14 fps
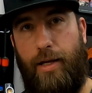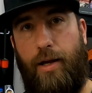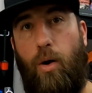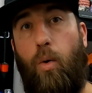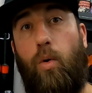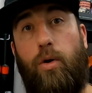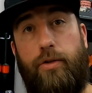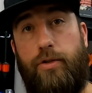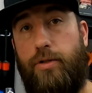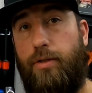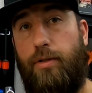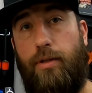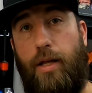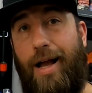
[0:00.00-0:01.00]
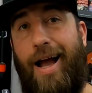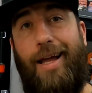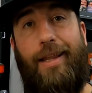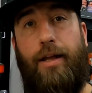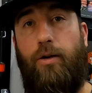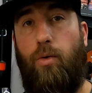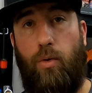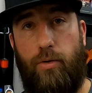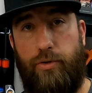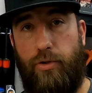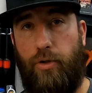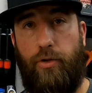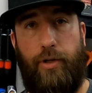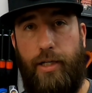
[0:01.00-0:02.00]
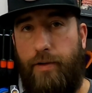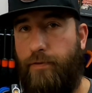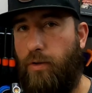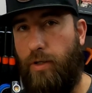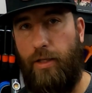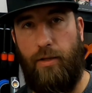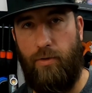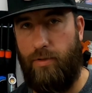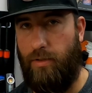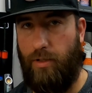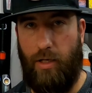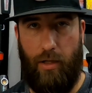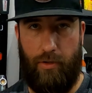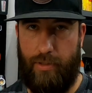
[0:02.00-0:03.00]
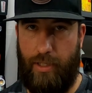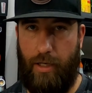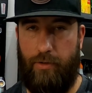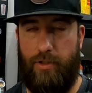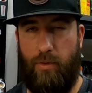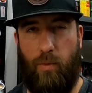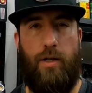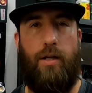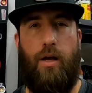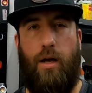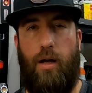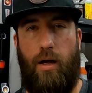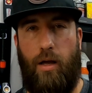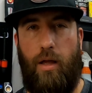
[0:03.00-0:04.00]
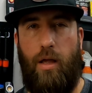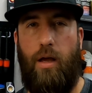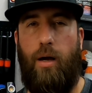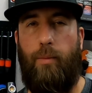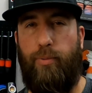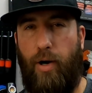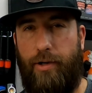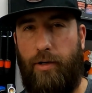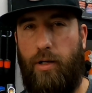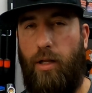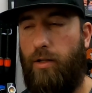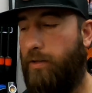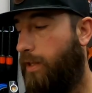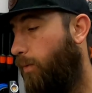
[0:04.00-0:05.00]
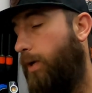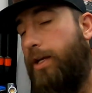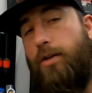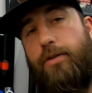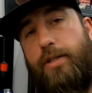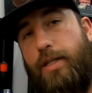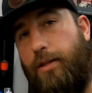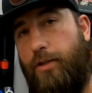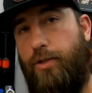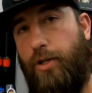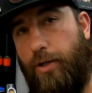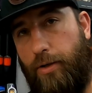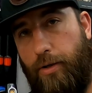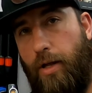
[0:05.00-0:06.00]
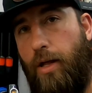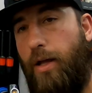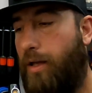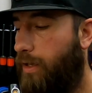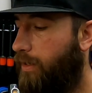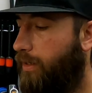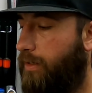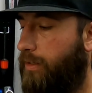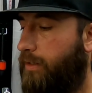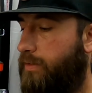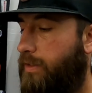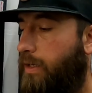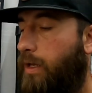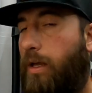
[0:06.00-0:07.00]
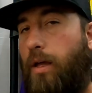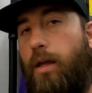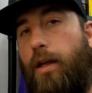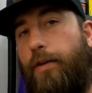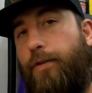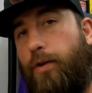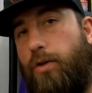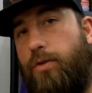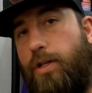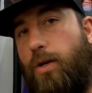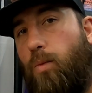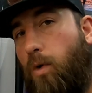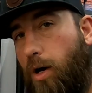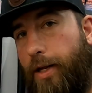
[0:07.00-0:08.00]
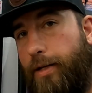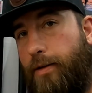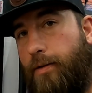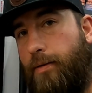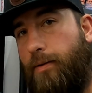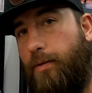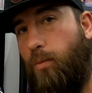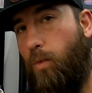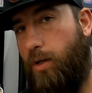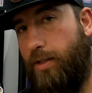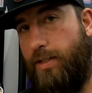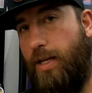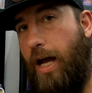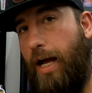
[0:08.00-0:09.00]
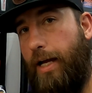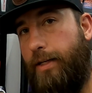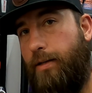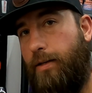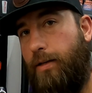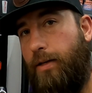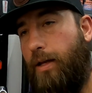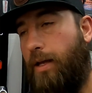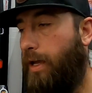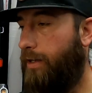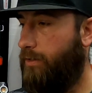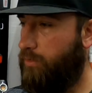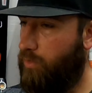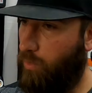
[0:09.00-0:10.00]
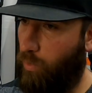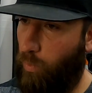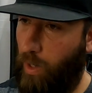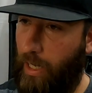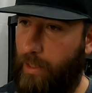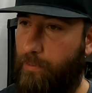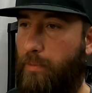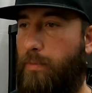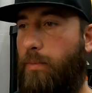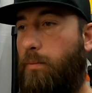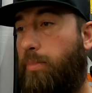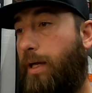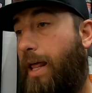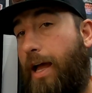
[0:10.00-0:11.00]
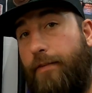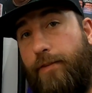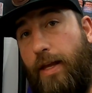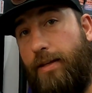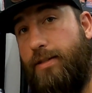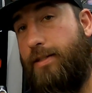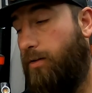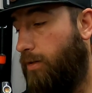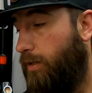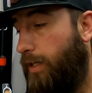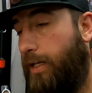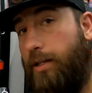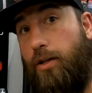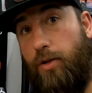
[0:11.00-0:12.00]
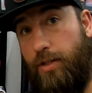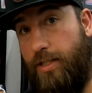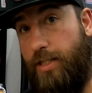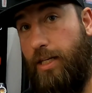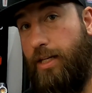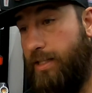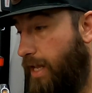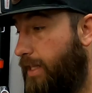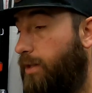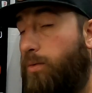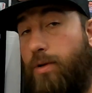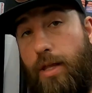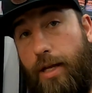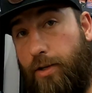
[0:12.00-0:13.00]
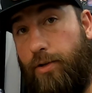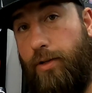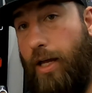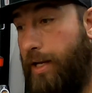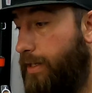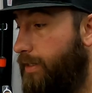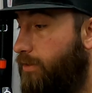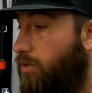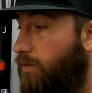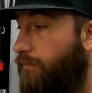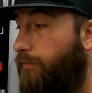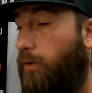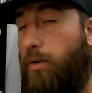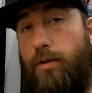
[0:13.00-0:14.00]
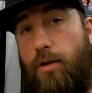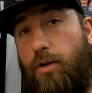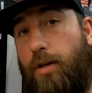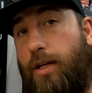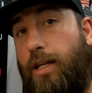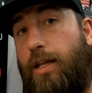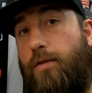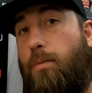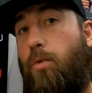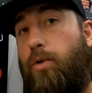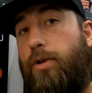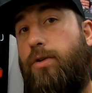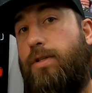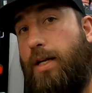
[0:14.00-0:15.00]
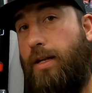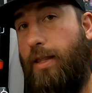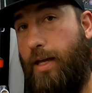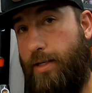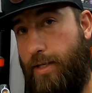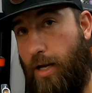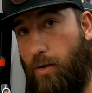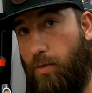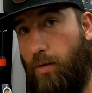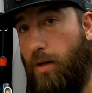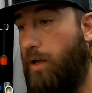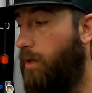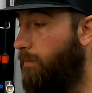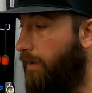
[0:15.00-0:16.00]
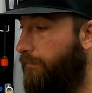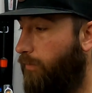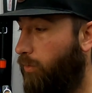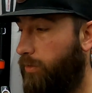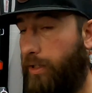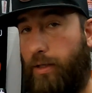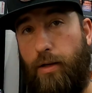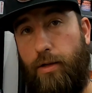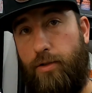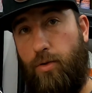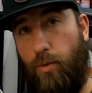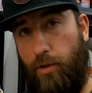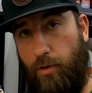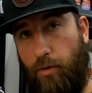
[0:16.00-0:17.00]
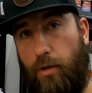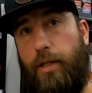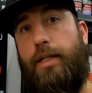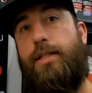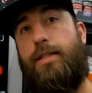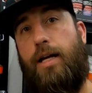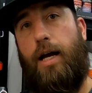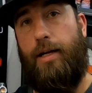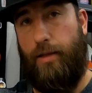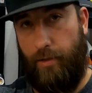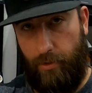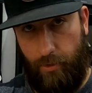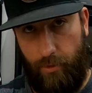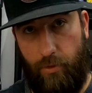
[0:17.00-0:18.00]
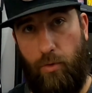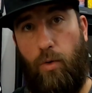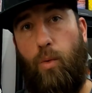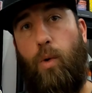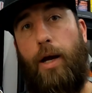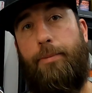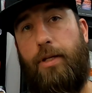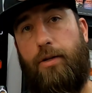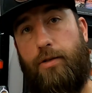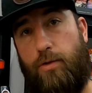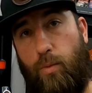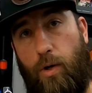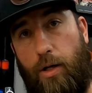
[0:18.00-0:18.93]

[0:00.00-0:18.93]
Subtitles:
like an orange, a highlighter orange or green. If you get those colors towels, you want a brighter color, that way you can see the dirt. Because if you're using one side and you do a white, but half that's still clean, you can see exactly where that dirt line is. You can get even more use out of that towel by folding to a little clean side, and then you can do a wipe there as